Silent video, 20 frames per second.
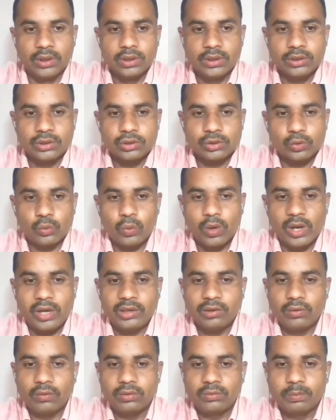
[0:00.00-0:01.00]
So
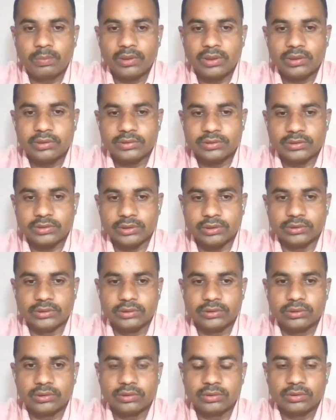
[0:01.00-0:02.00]
why not
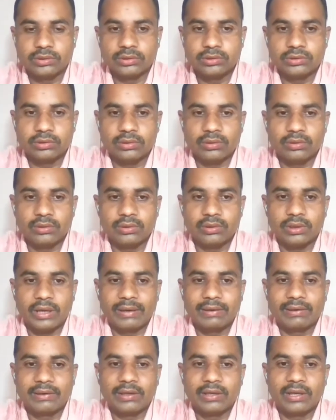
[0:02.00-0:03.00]
persons? So
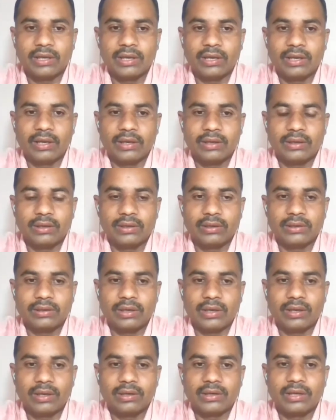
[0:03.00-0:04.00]

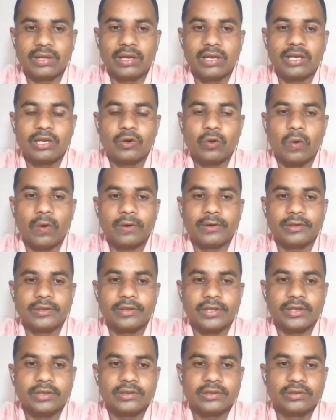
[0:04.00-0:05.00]
in archaic
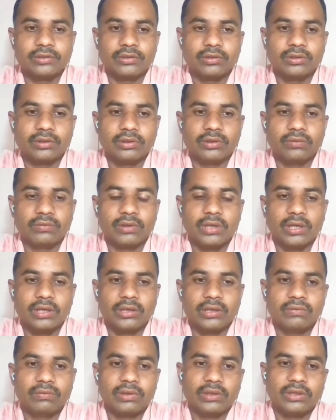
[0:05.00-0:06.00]
context you
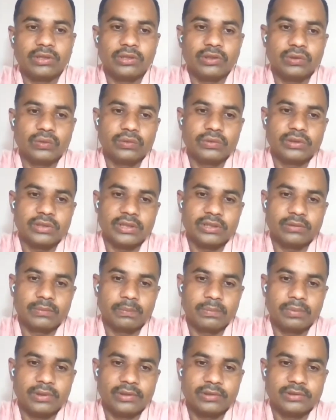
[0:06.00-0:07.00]
can even use as a
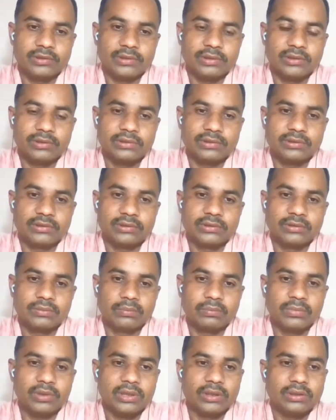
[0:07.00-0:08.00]
persons,
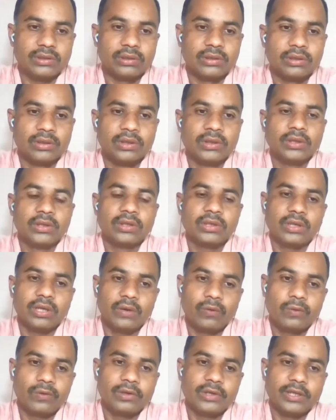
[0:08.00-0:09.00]
but
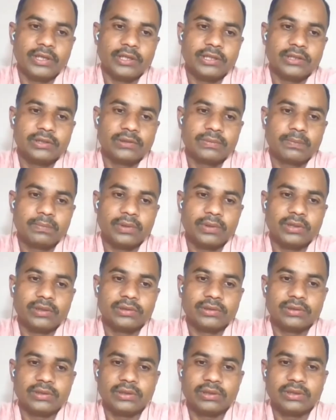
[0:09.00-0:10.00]
nowadays
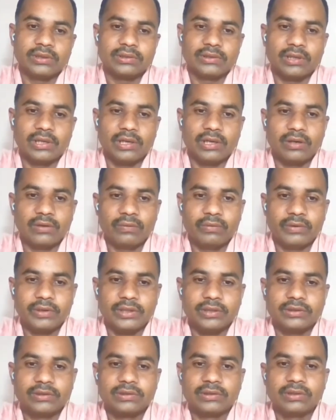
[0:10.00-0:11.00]
person is
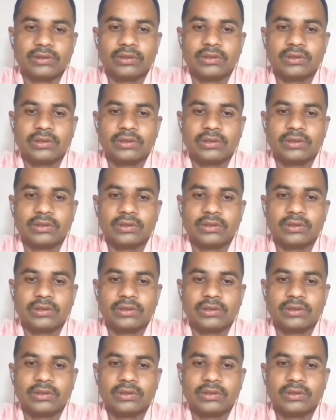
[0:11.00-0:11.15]
always